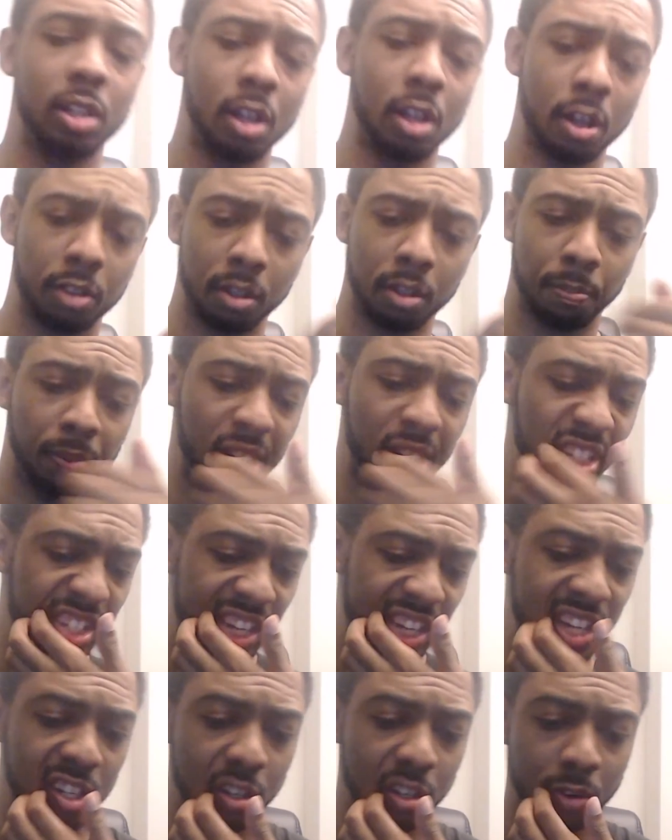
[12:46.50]
the
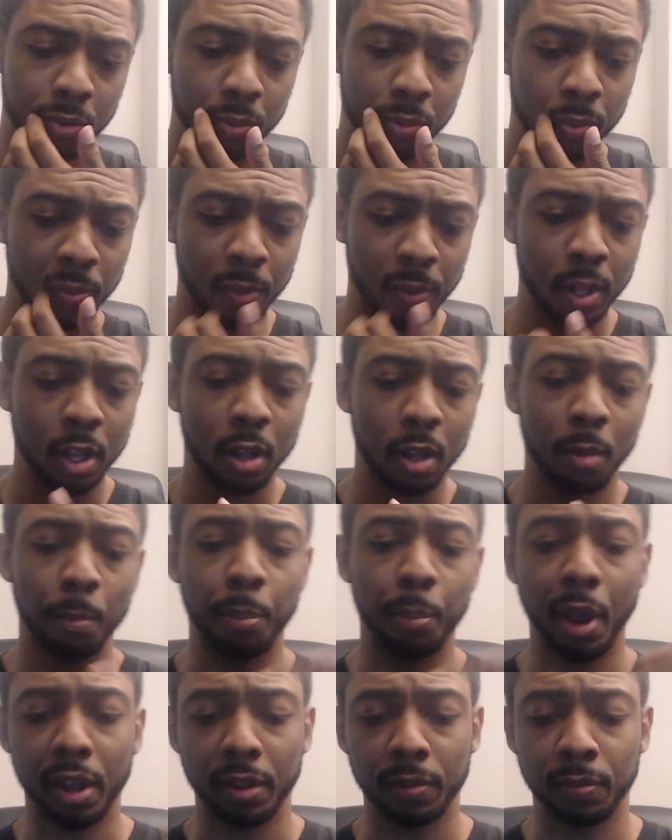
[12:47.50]
PlayStation
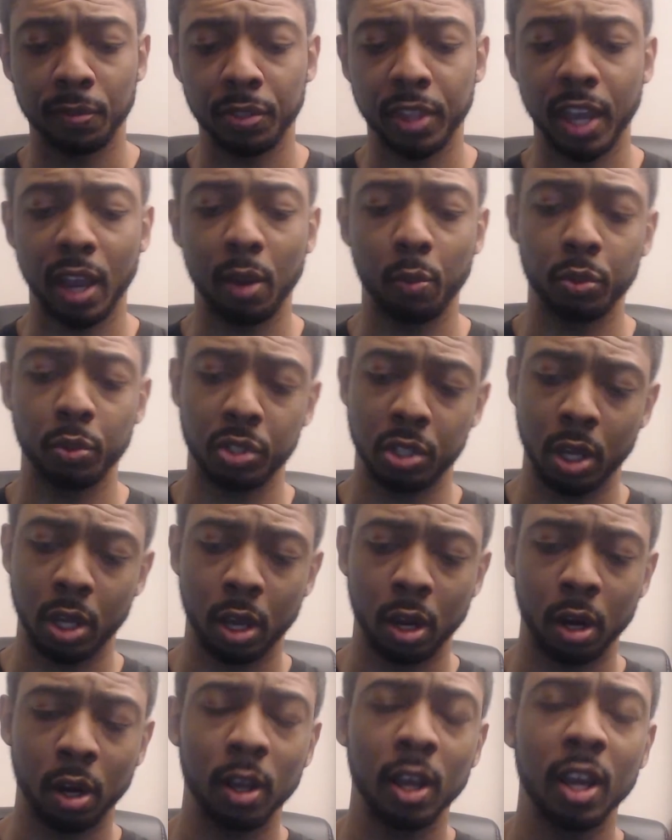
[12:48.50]
button that was
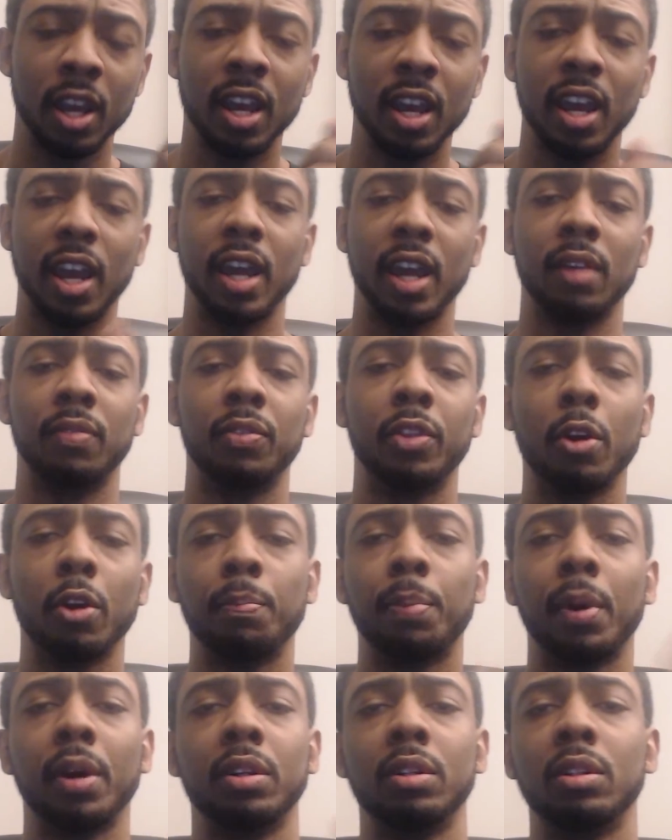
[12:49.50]
there, and
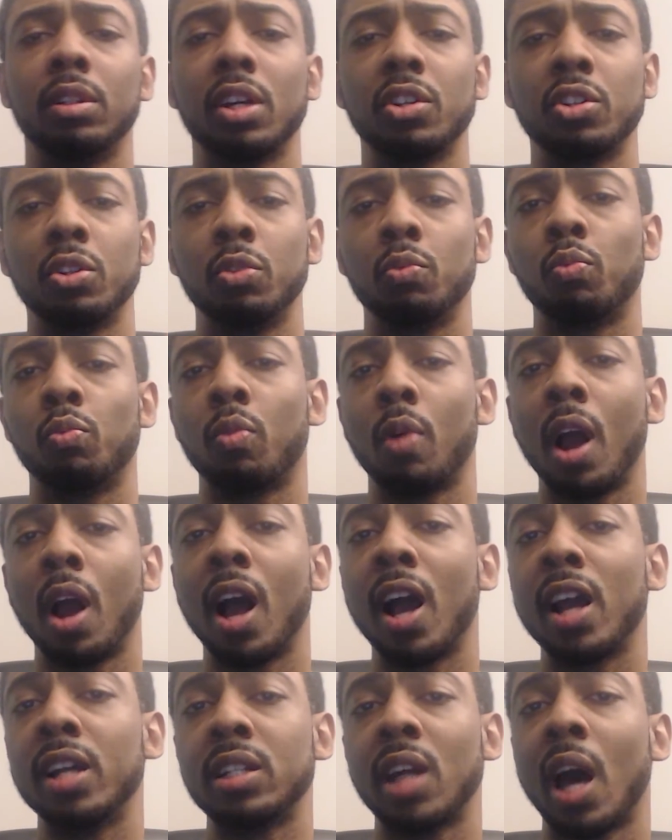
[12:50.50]
their button doesn't
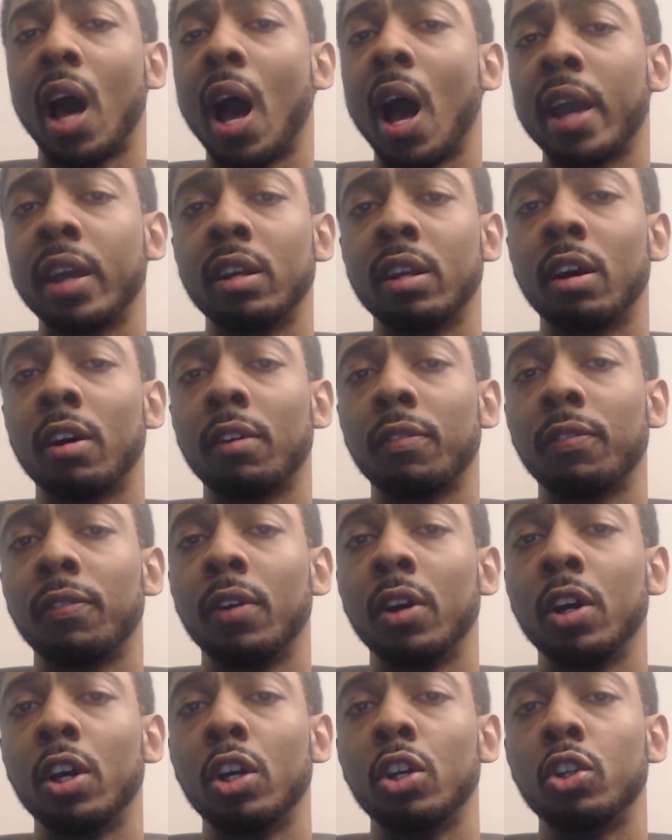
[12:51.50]
rise high enough.
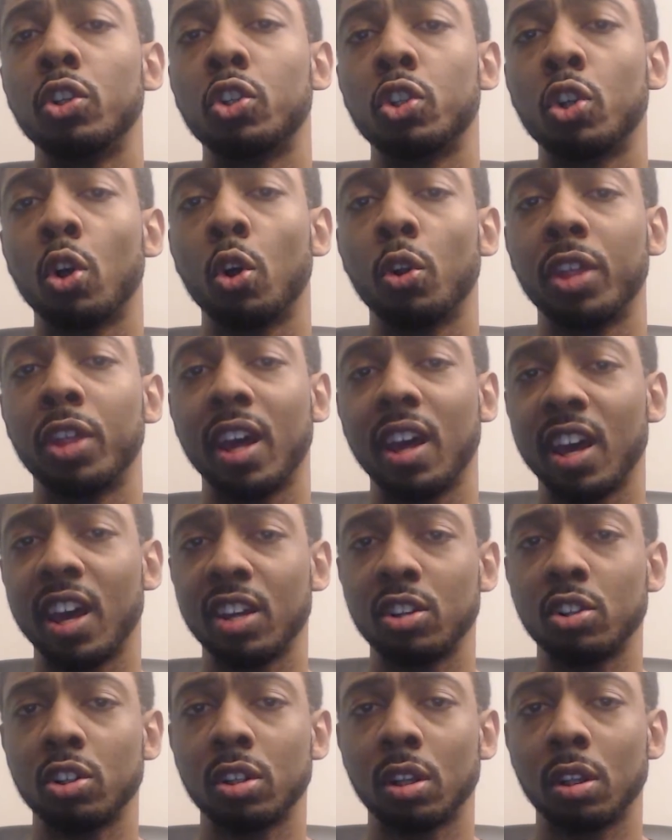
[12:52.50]
So the
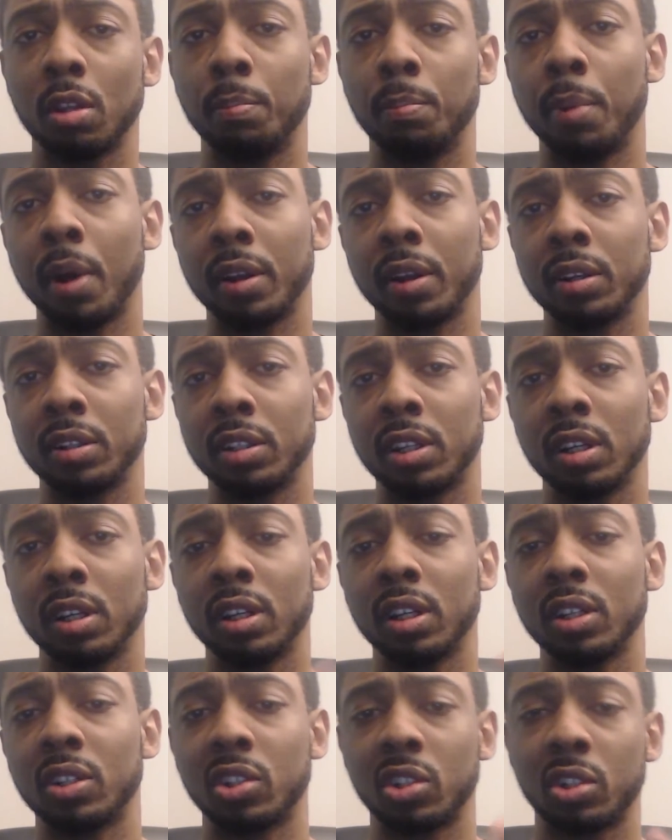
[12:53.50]
edges of the button
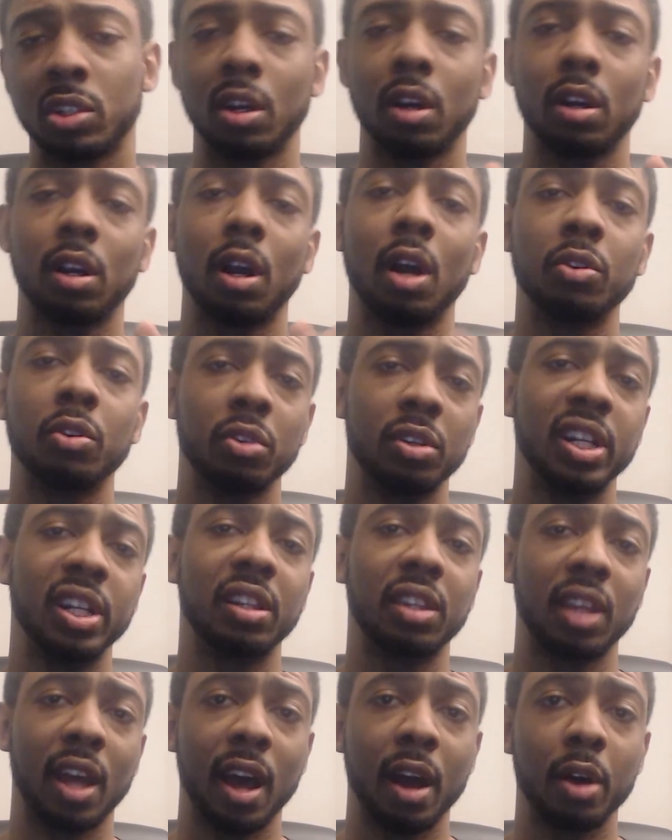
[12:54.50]
can get stuck
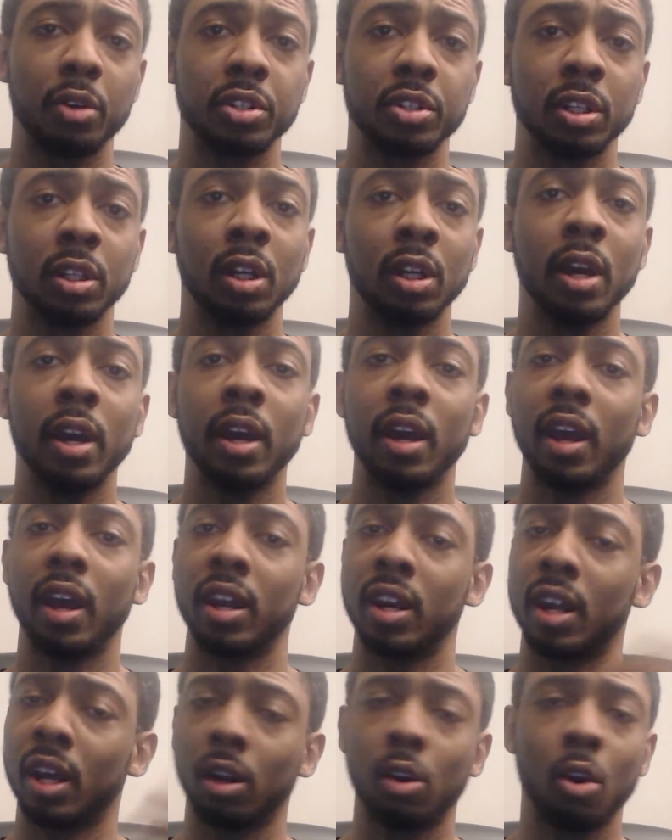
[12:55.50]
underneath the housing,
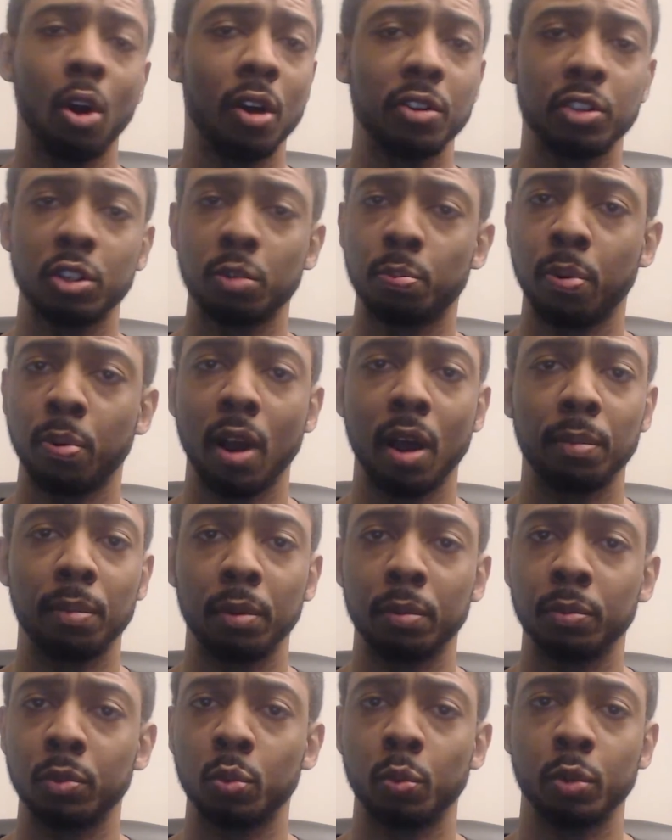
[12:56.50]
and that causes
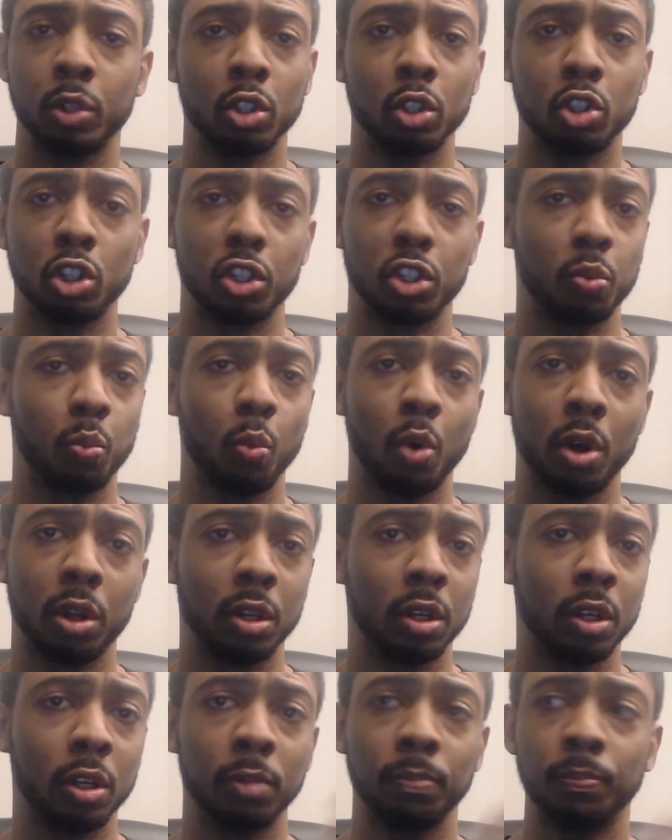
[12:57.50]
problems when you just
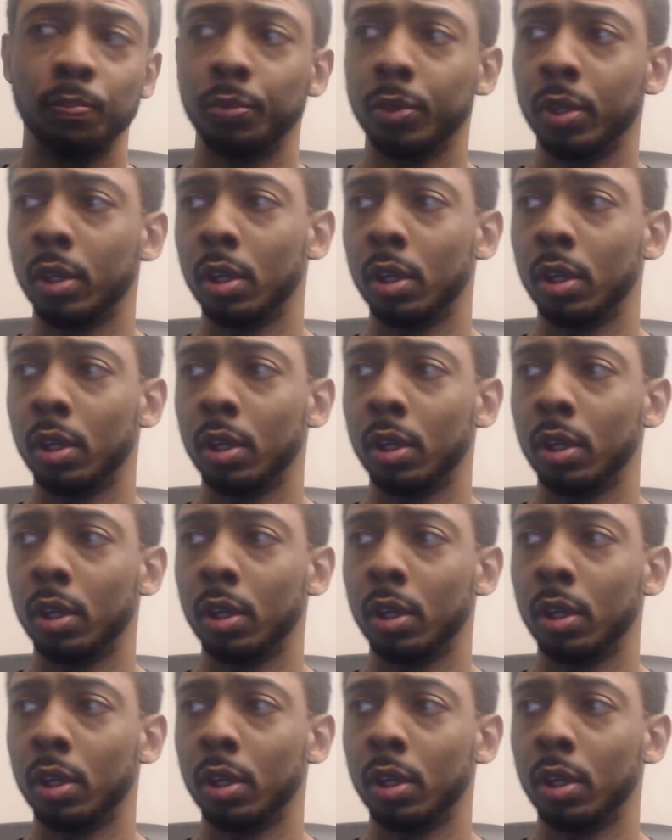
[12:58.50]
want to